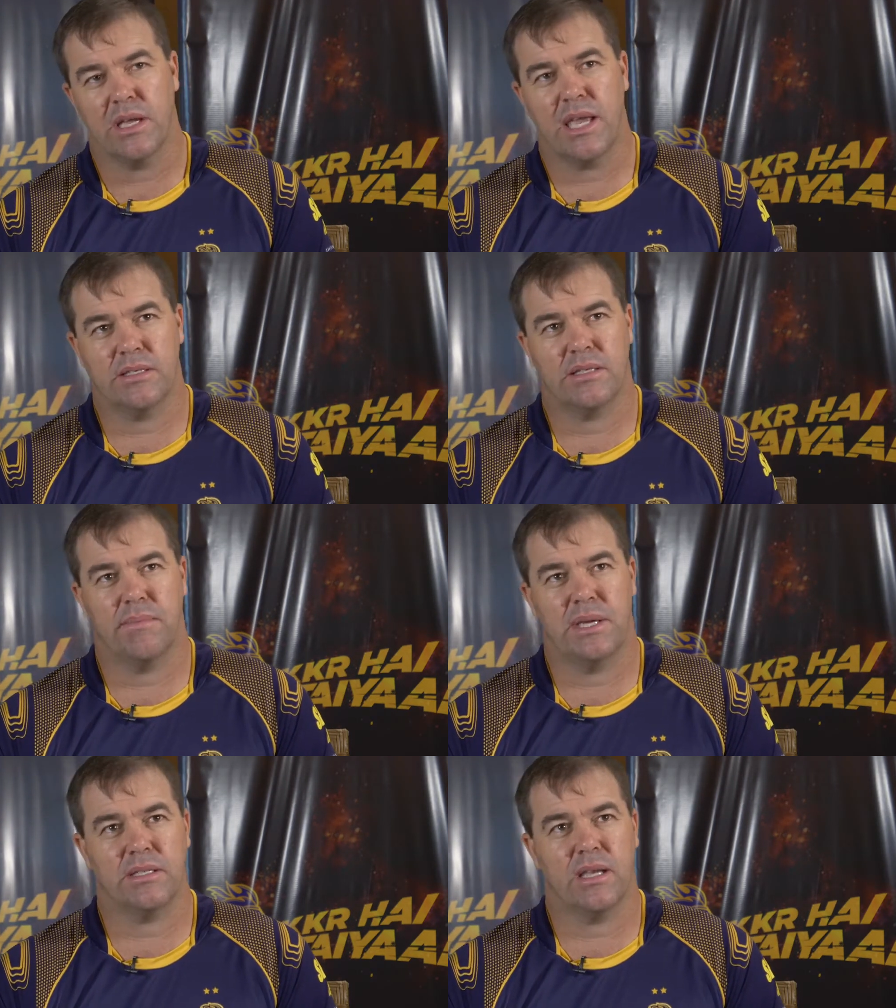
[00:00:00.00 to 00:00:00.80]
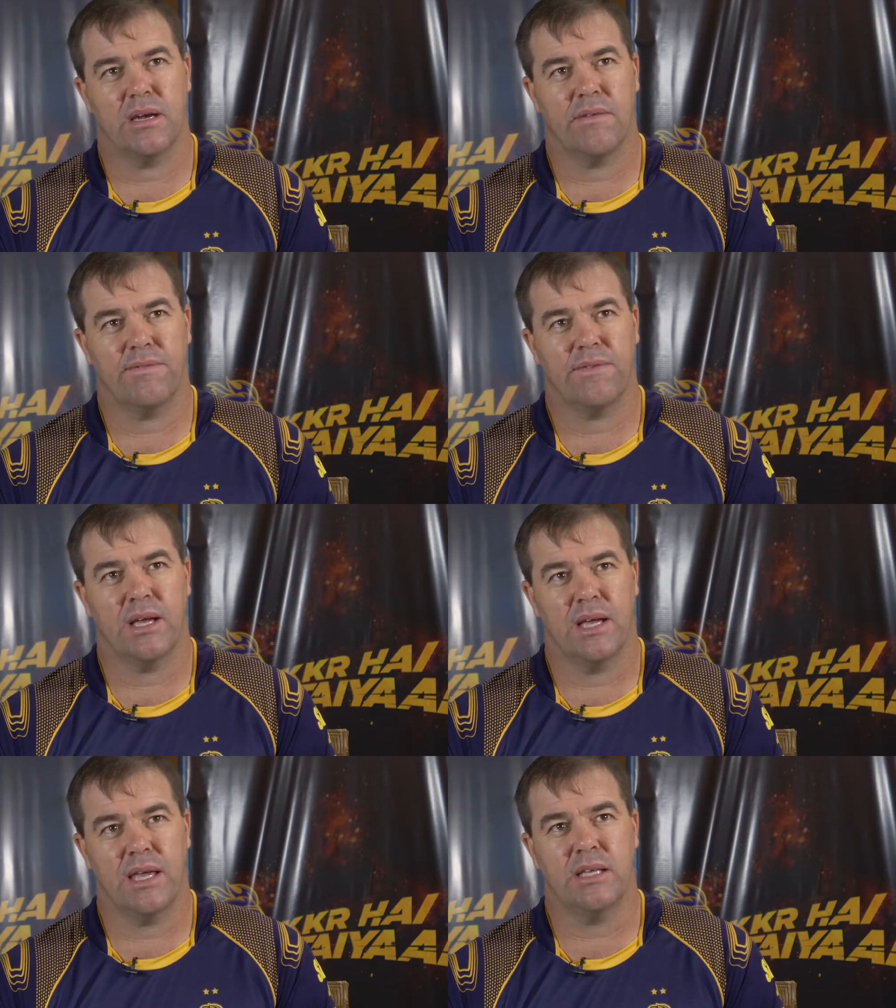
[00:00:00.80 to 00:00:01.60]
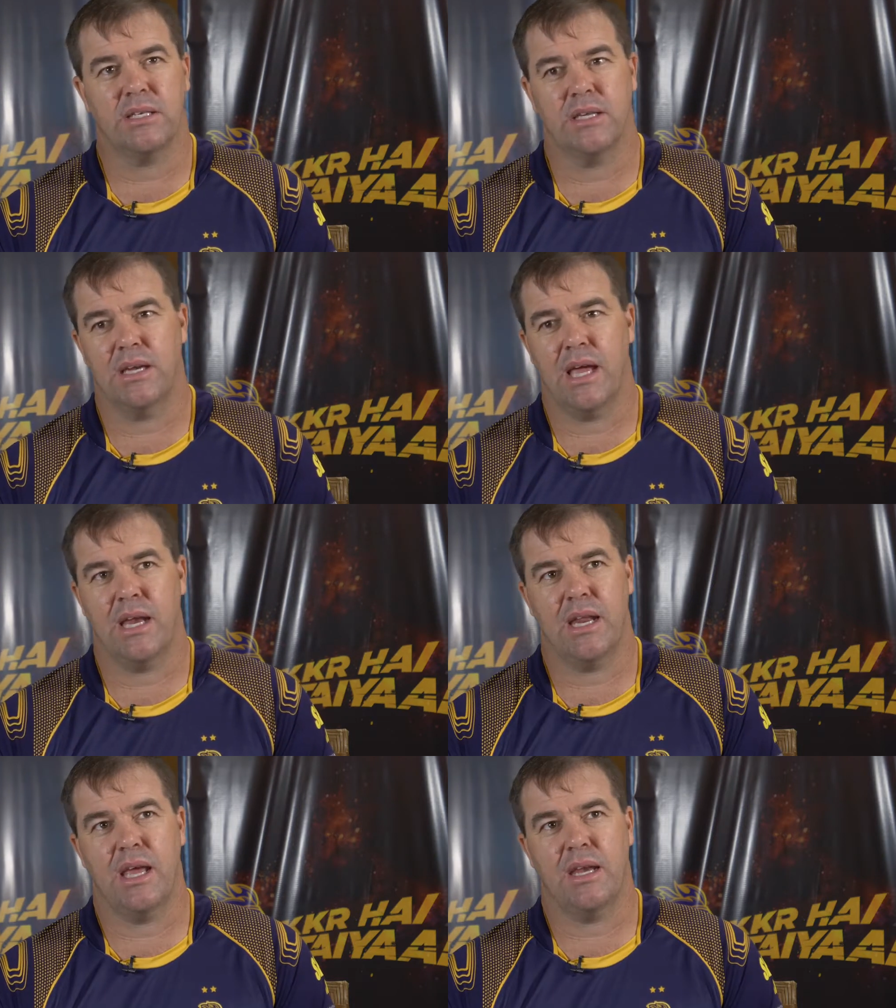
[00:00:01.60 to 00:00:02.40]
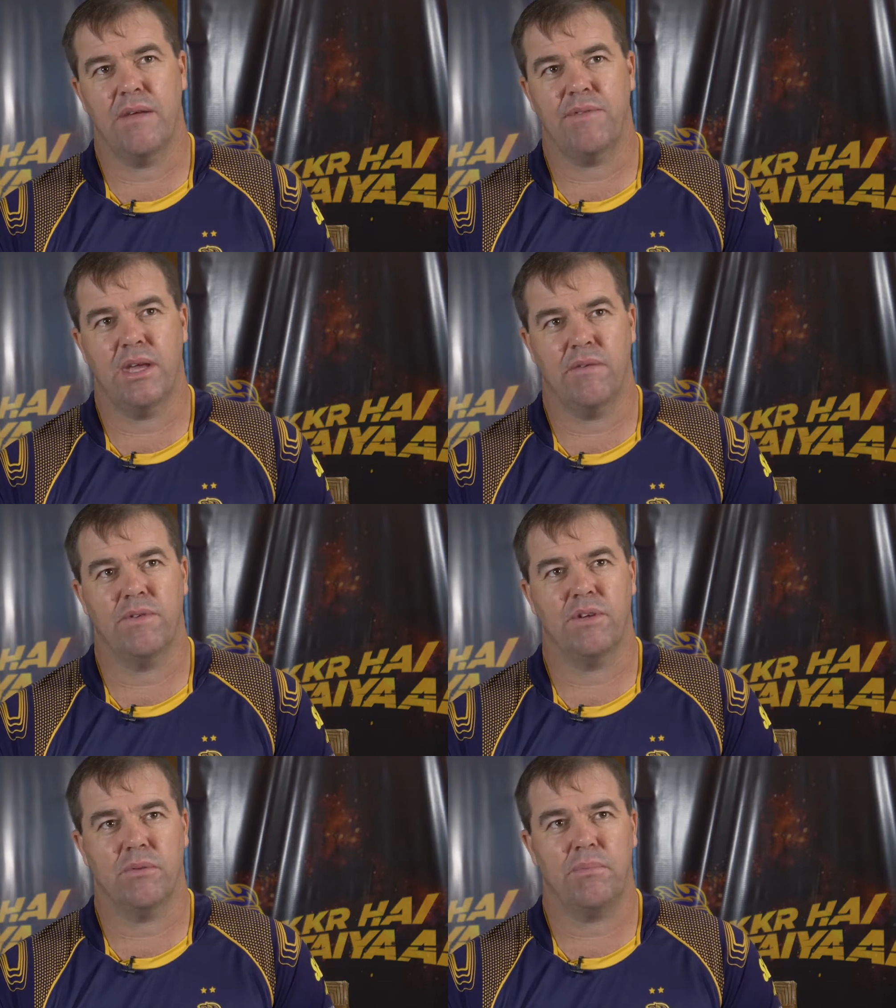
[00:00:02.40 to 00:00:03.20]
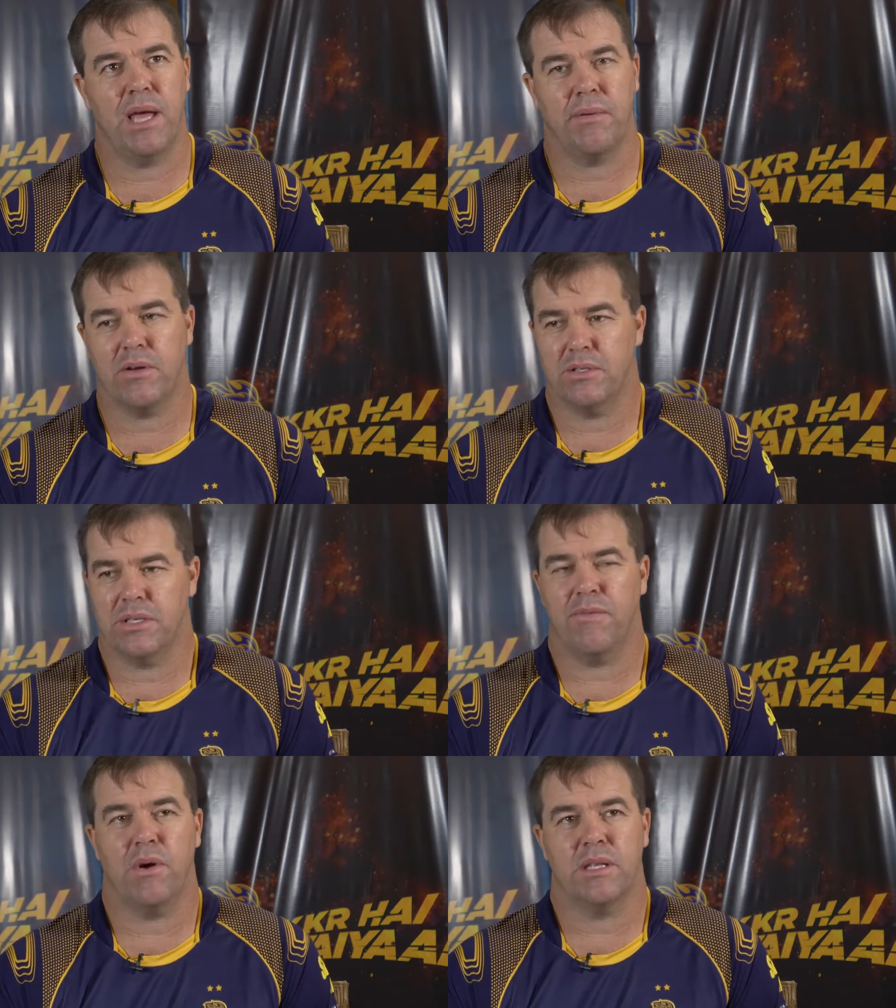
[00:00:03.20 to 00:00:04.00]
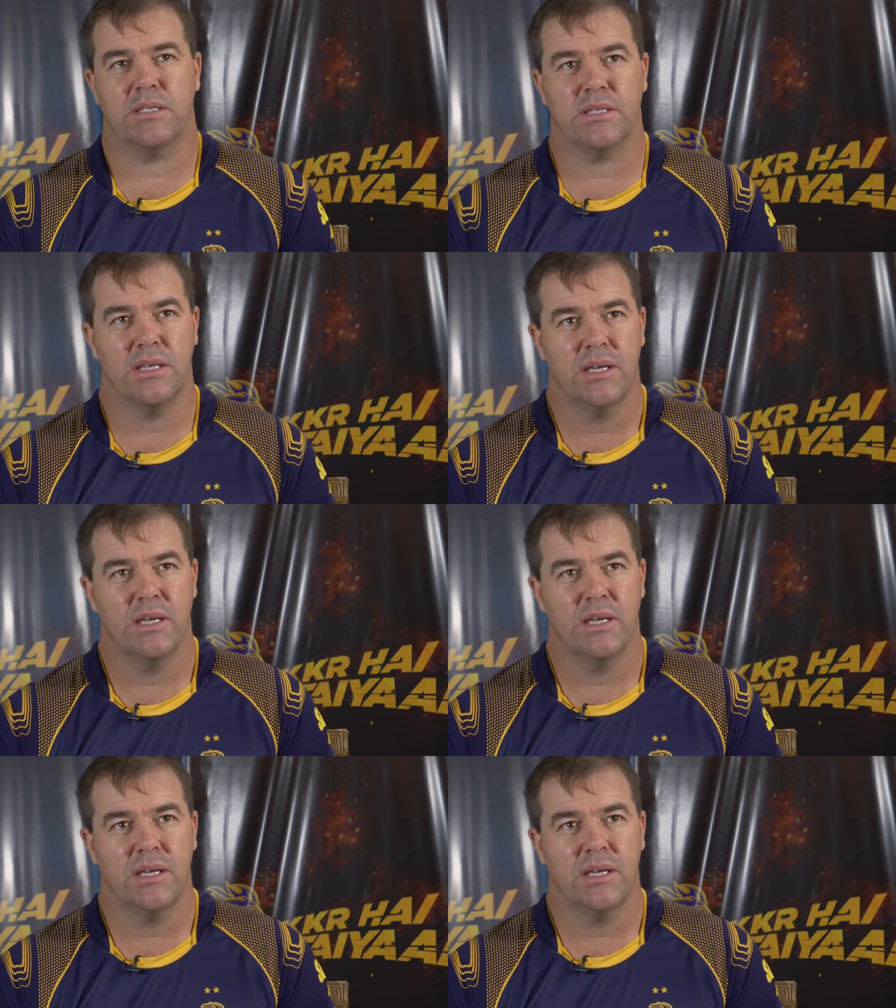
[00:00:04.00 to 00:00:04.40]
gets the best out of each and every individual player, because everyone's